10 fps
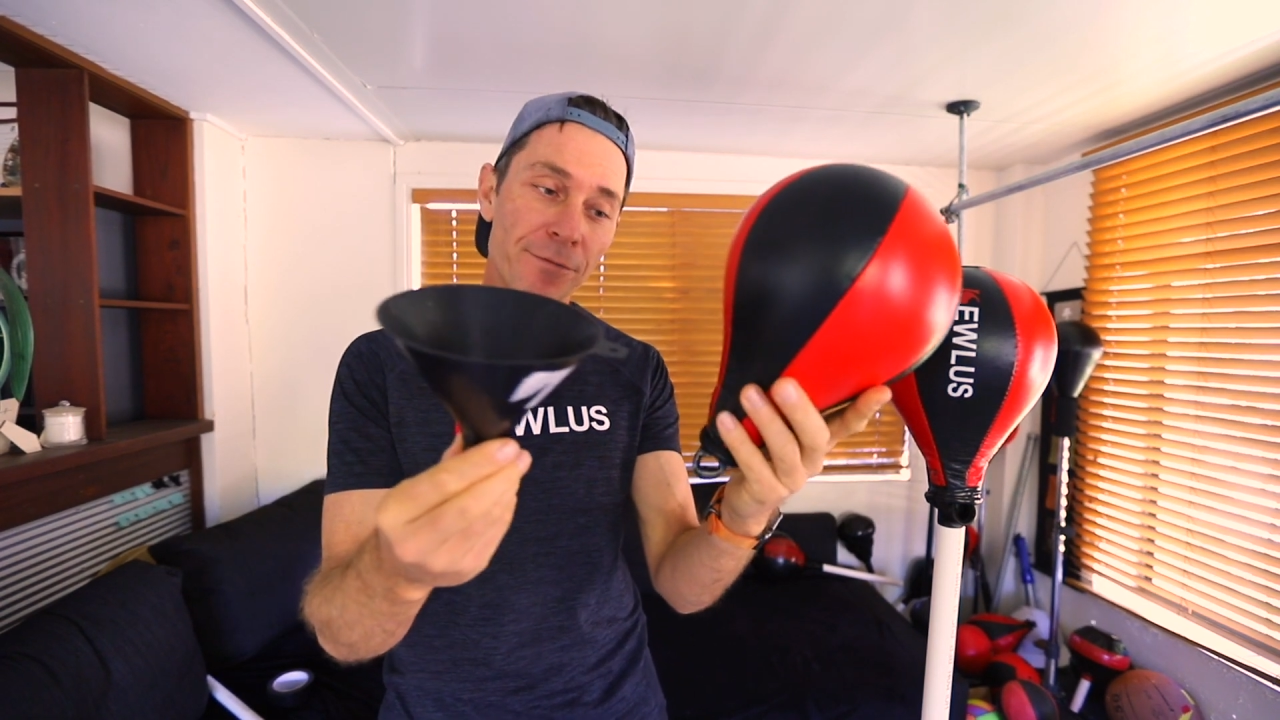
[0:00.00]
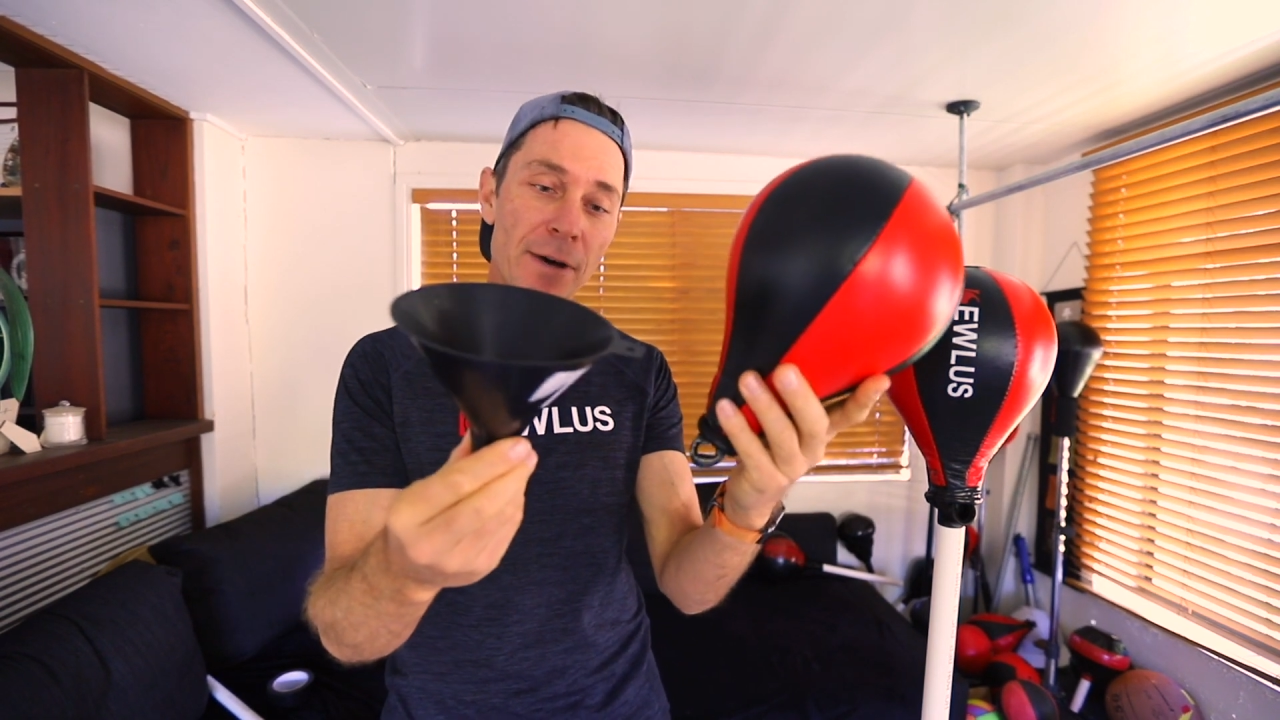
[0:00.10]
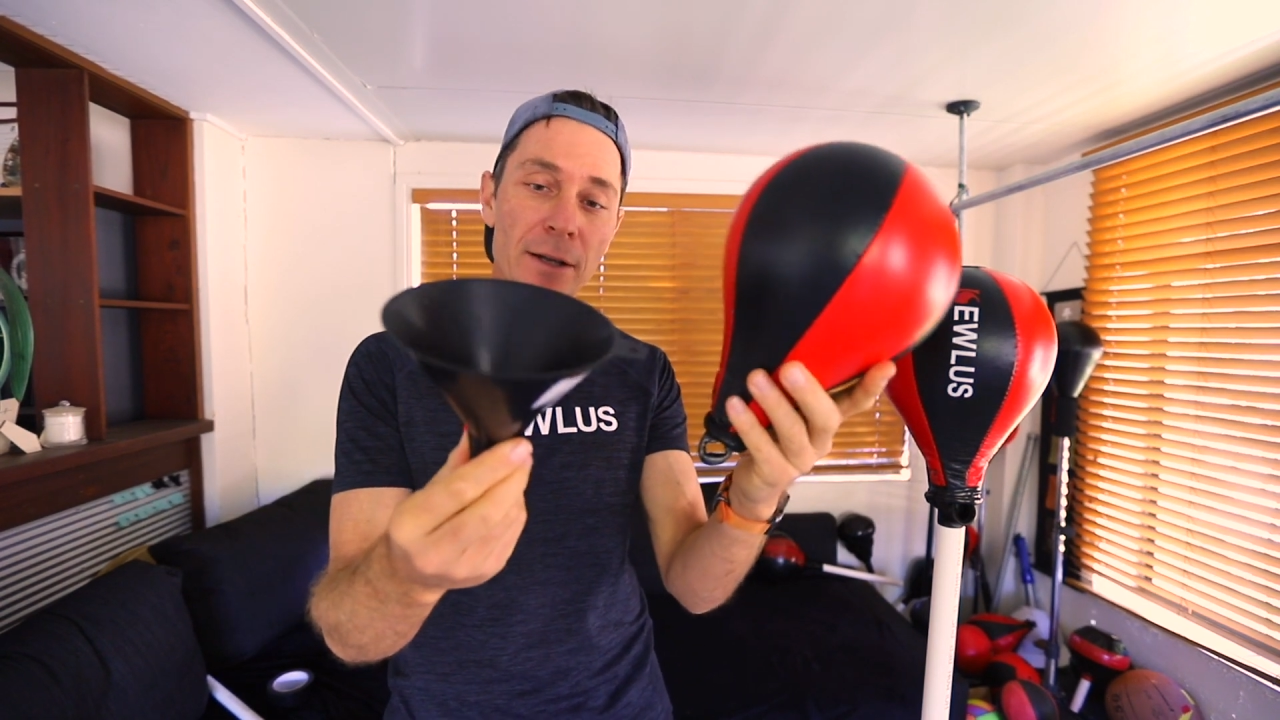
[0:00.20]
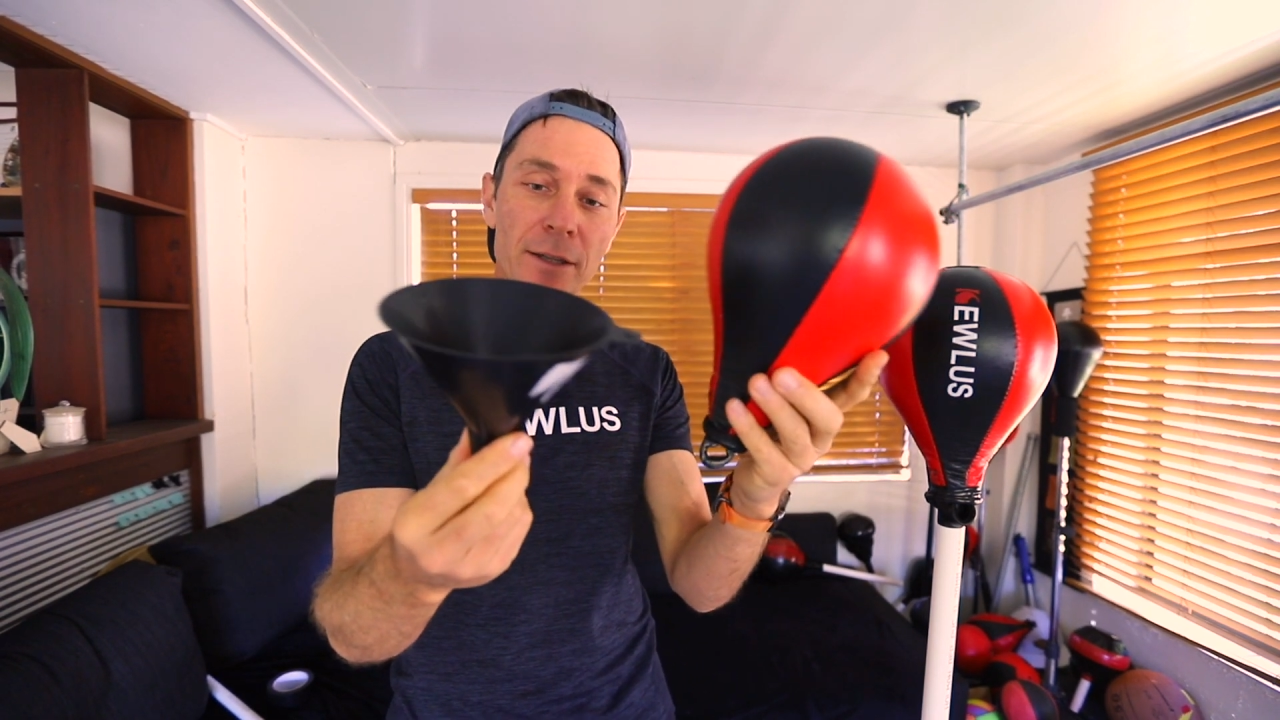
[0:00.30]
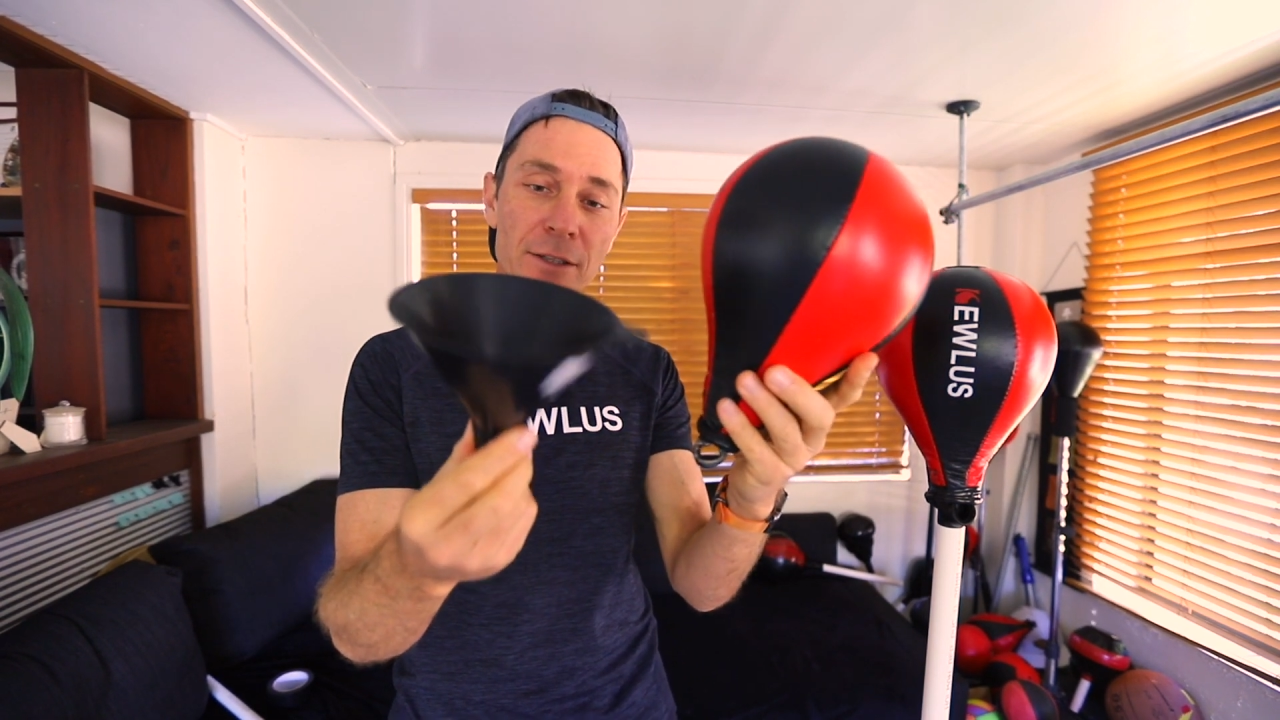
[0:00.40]

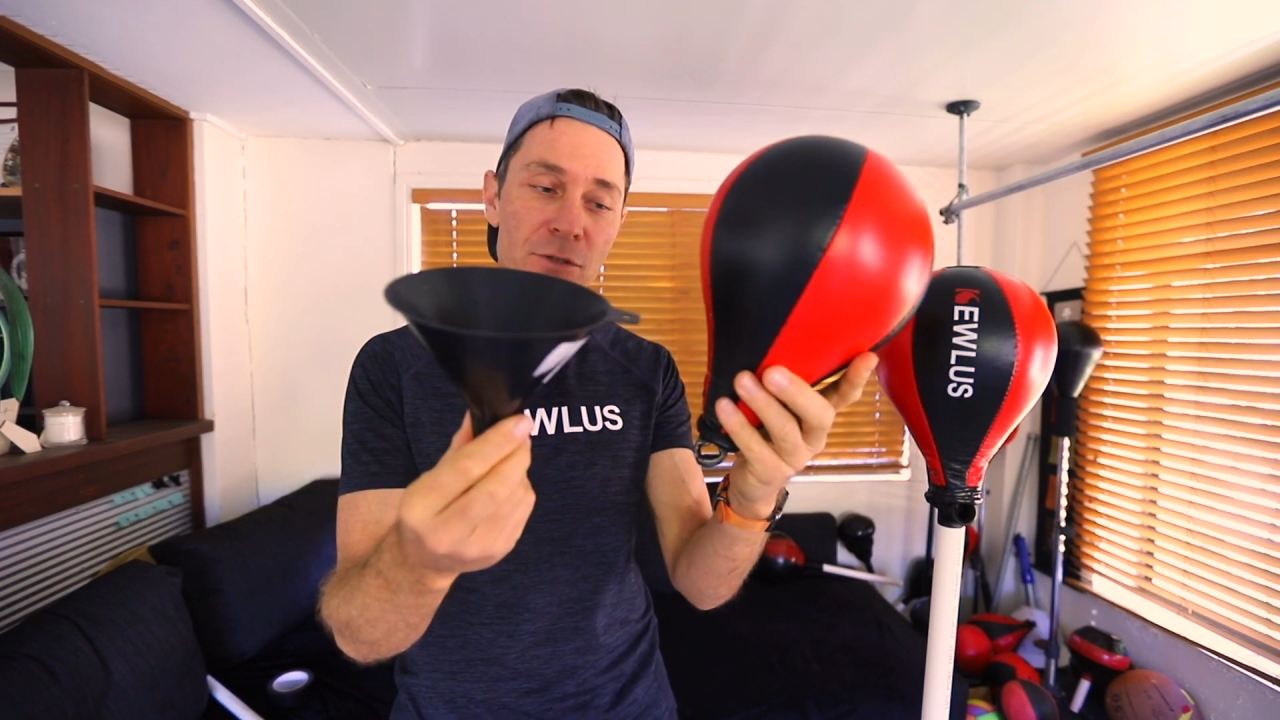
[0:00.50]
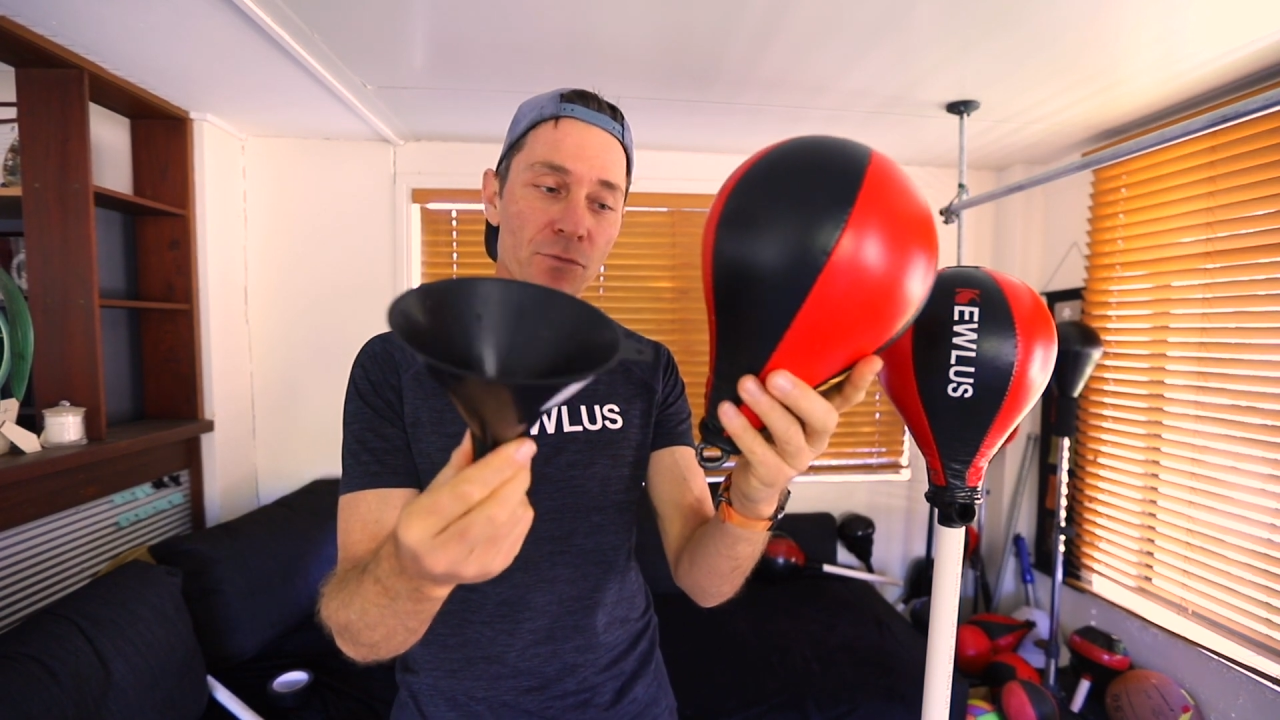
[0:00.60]
funnel that's